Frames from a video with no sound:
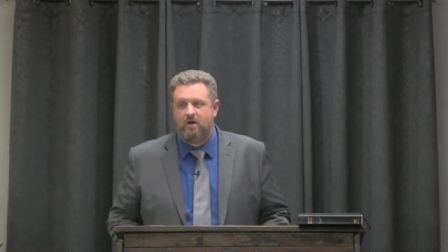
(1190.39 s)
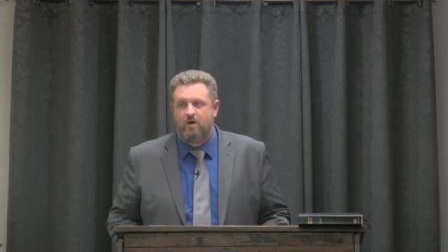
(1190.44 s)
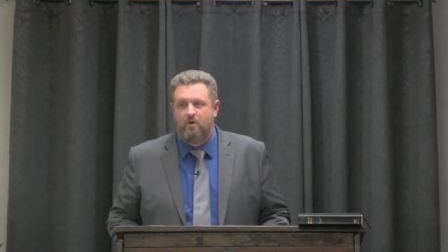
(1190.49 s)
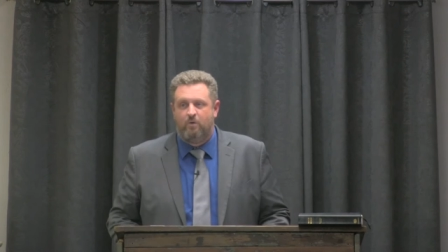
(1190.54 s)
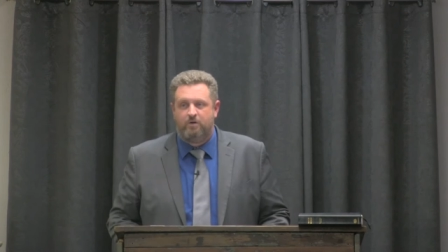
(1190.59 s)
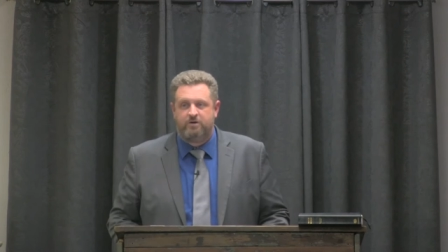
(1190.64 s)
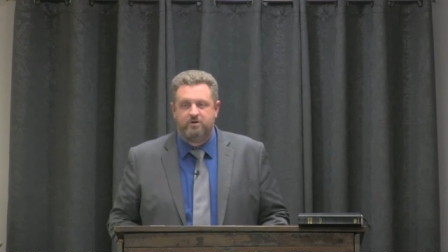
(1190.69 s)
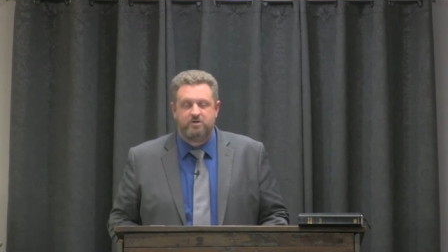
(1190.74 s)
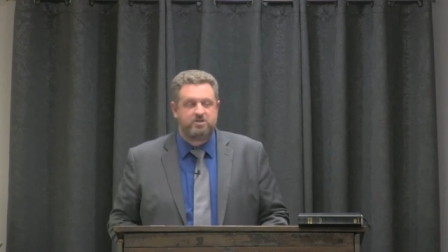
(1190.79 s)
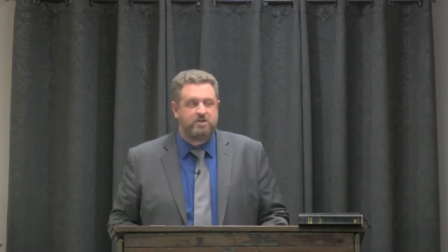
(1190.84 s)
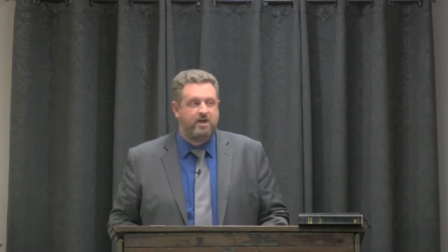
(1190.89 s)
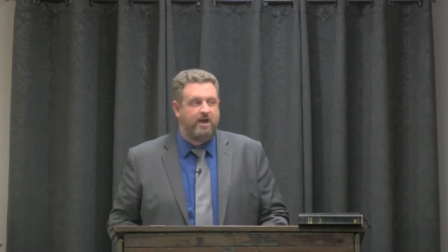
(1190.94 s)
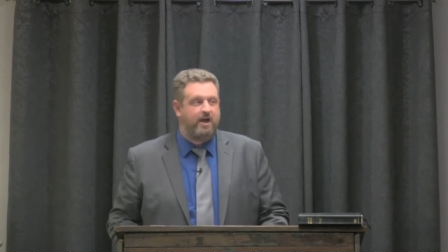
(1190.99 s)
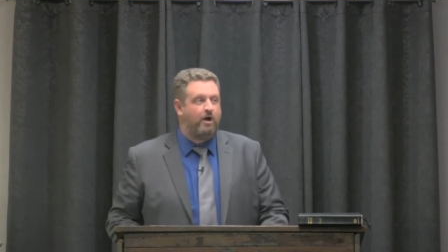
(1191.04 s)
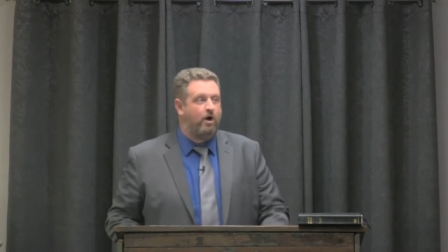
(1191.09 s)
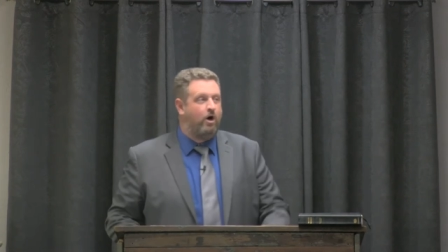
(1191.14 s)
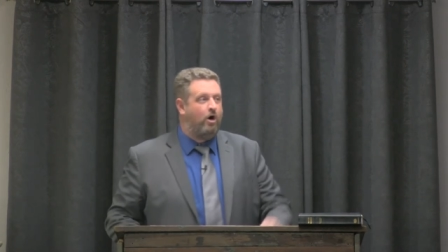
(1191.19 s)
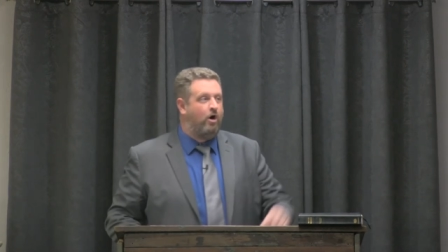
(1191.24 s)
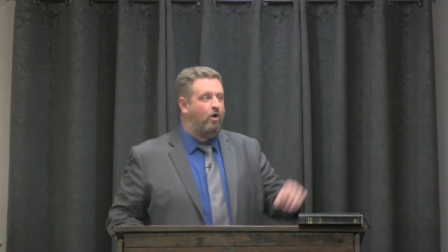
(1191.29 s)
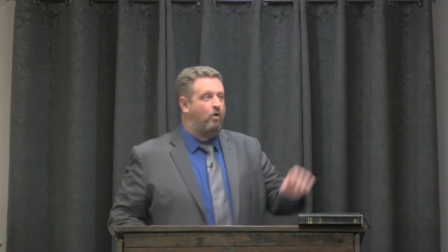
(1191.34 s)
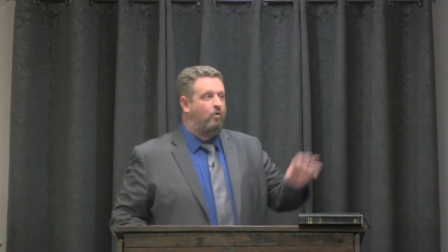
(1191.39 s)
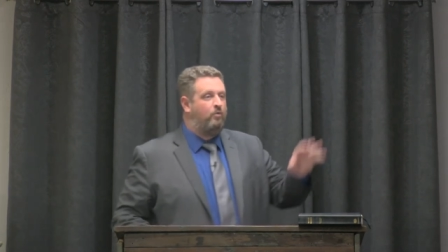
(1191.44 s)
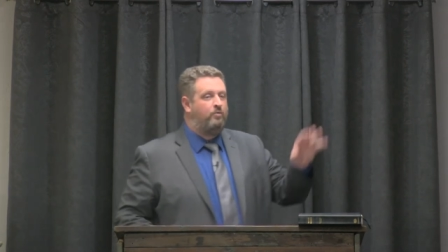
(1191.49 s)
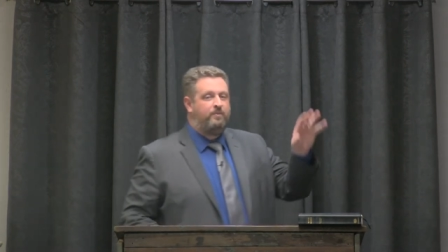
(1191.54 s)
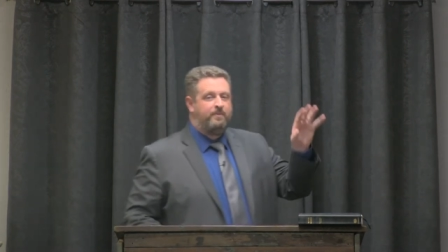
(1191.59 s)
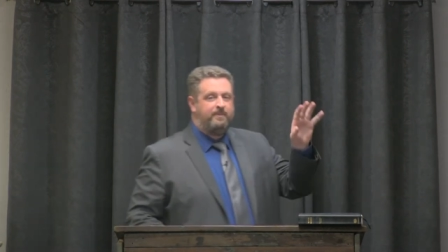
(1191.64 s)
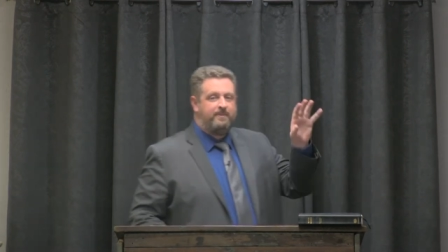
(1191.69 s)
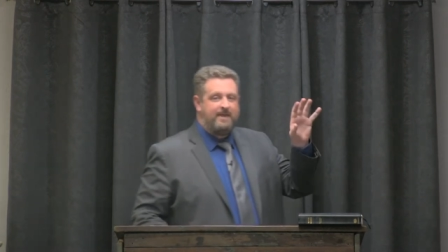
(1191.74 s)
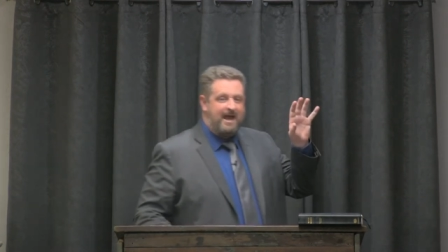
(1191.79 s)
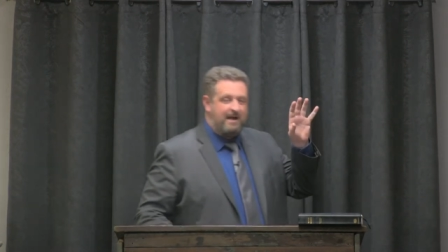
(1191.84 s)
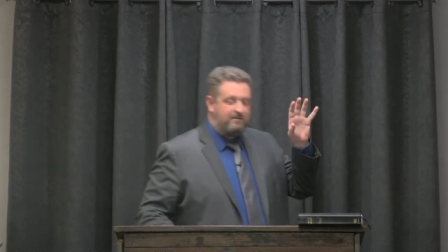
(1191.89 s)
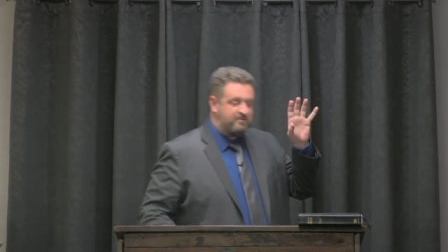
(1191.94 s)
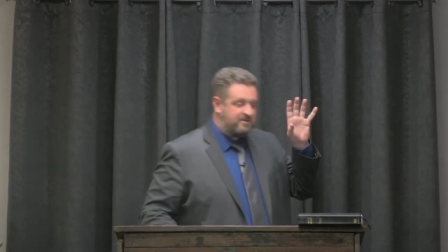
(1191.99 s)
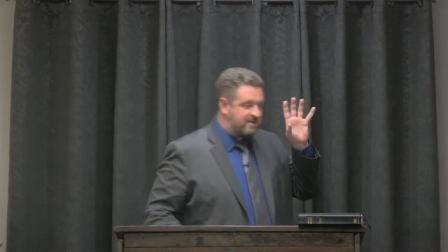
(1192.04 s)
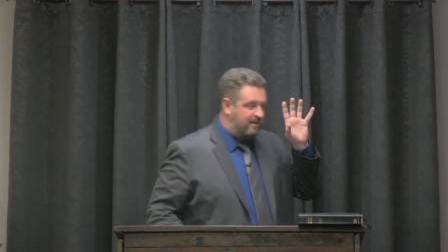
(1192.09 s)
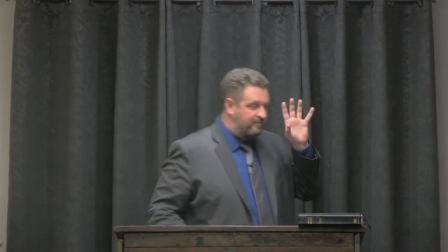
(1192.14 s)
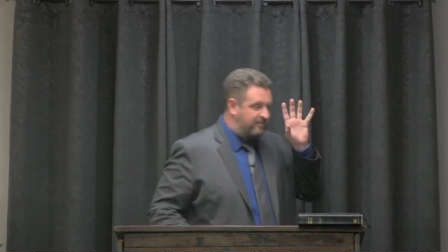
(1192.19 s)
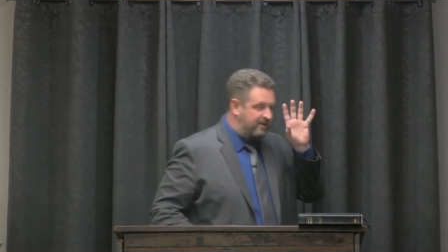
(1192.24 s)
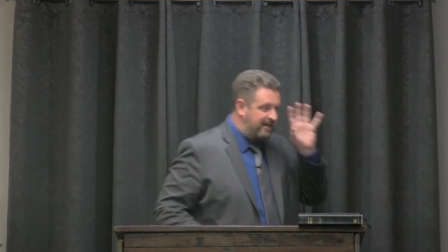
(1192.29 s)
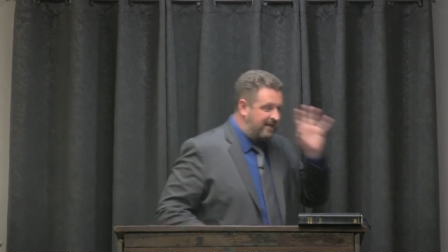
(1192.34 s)
when you're saying, oh, that was
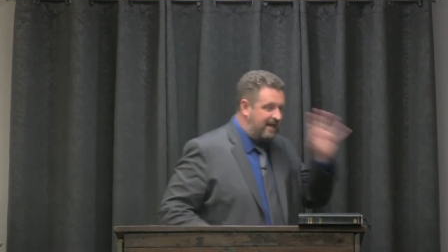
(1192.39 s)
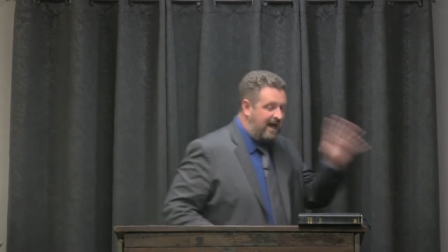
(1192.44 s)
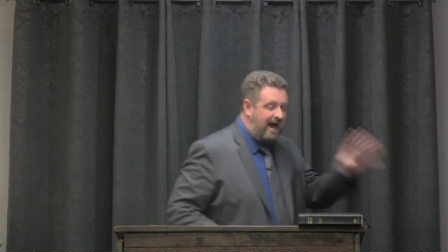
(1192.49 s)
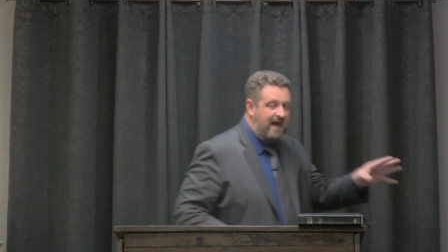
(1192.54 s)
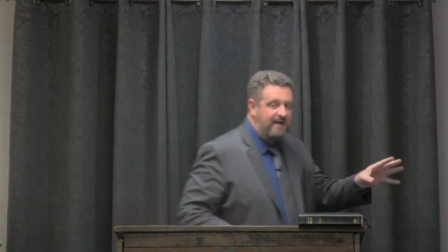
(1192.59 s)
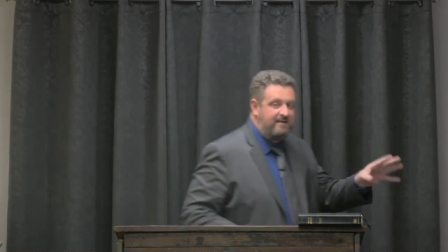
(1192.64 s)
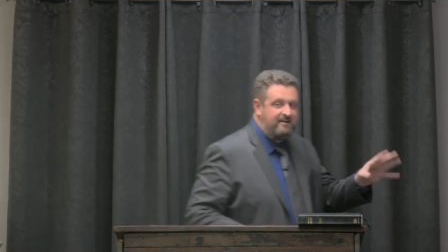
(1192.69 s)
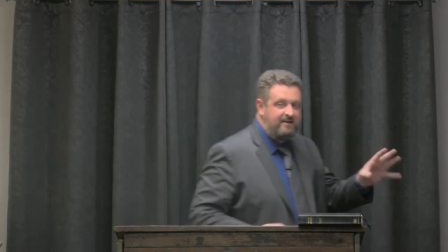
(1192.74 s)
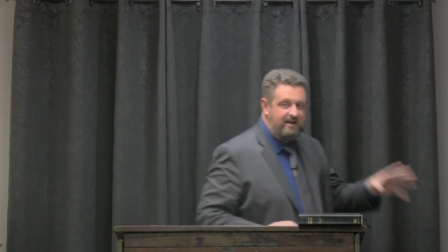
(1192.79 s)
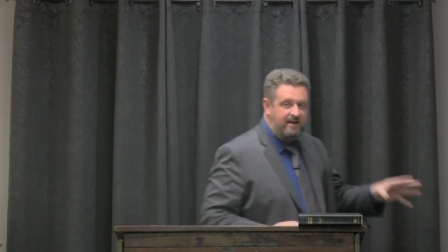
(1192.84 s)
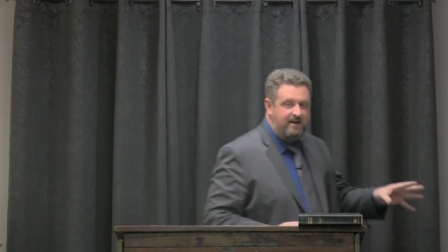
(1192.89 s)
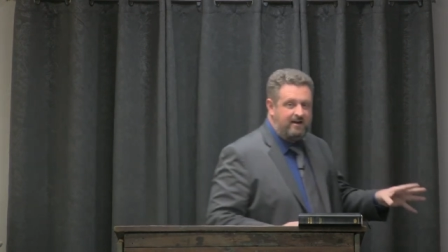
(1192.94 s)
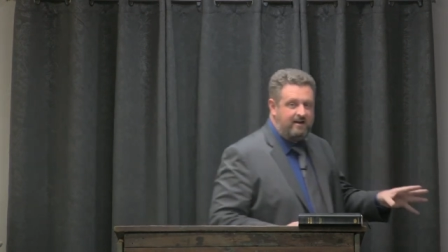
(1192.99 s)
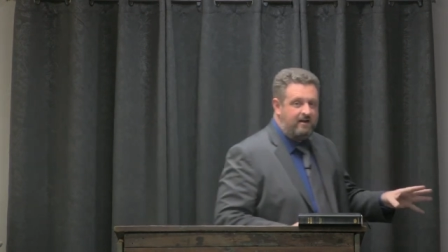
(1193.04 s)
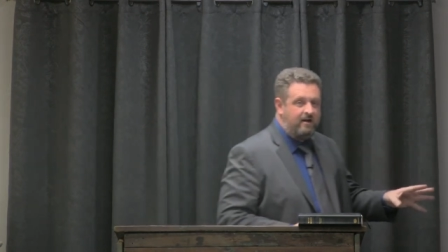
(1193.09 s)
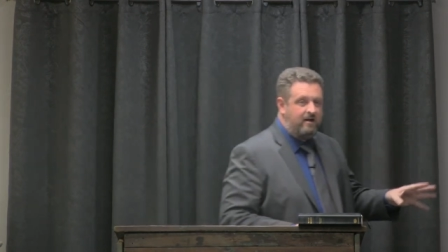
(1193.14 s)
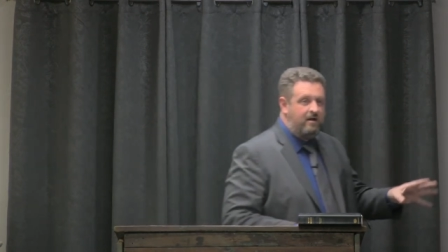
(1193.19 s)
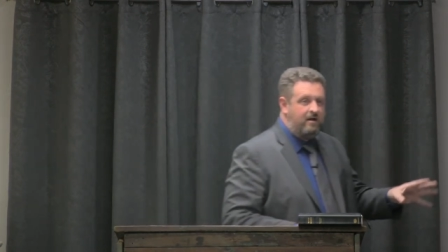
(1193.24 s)
something God did,